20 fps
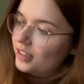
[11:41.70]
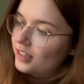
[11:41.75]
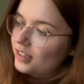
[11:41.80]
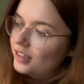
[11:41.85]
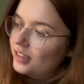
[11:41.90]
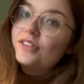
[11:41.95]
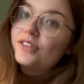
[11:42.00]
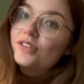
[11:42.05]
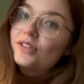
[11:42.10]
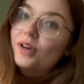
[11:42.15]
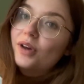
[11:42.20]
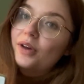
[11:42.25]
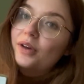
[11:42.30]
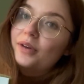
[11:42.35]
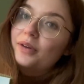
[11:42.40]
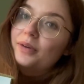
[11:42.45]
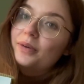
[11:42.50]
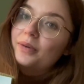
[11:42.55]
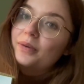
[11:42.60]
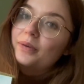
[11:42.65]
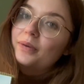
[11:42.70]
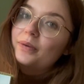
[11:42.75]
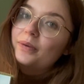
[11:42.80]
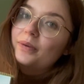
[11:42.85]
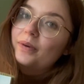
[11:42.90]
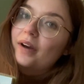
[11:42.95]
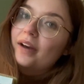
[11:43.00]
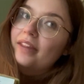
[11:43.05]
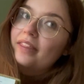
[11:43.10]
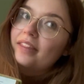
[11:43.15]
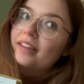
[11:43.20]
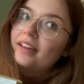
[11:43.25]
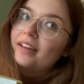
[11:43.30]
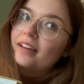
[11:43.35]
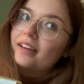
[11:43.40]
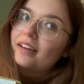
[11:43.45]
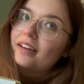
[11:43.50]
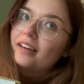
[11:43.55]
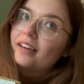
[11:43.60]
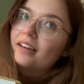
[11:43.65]
So I don't
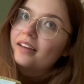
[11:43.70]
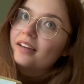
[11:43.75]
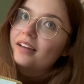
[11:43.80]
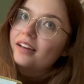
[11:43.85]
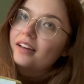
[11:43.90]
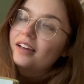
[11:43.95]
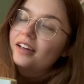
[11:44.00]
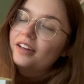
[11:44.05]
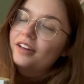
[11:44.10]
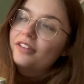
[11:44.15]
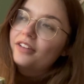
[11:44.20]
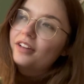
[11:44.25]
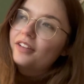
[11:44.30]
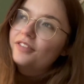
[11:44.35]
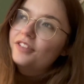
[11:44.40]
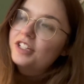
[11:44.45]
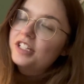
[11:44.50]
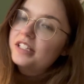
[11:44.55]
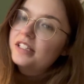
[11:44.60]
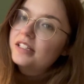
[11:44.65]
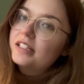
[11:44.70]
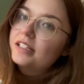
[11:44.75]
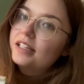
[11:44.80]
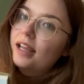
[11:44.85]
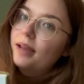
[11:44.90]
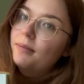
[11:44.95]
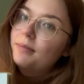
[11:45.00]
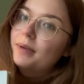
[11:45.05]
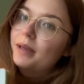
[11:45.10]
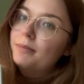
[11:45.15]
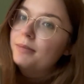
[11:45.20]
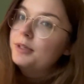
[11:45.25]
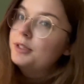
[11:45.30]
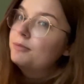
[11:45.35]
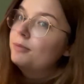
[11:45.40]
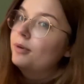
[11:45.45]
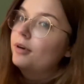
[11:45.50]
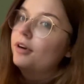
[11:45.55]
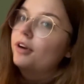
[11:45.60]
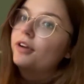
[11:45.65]
think I've finished today, maybe
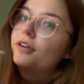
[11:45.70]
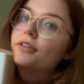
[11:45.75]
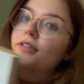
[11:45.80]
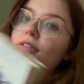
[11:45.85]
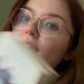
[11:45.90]
tomorrow.